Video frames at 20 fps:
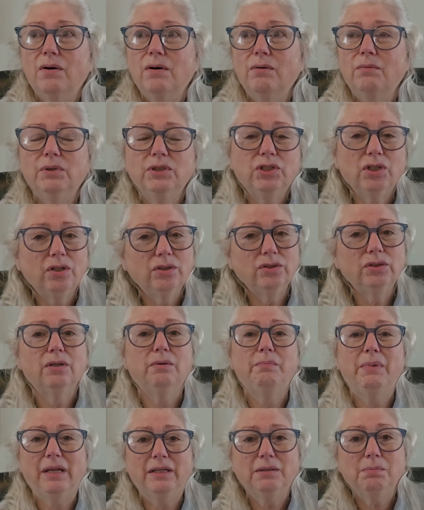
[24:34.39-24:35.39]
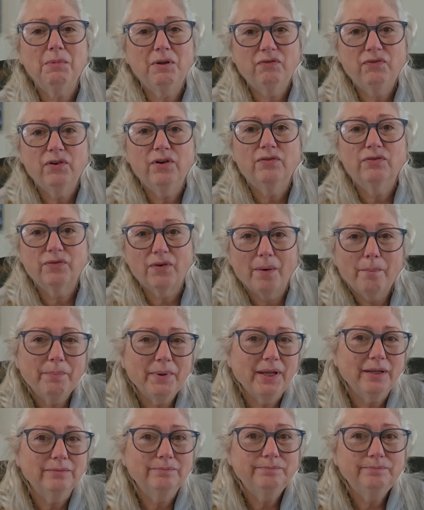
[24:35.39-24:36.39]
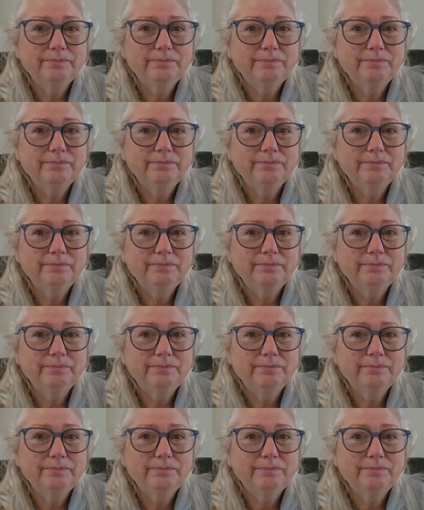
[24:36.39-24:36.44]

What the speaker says: which also makes me feel frumpy.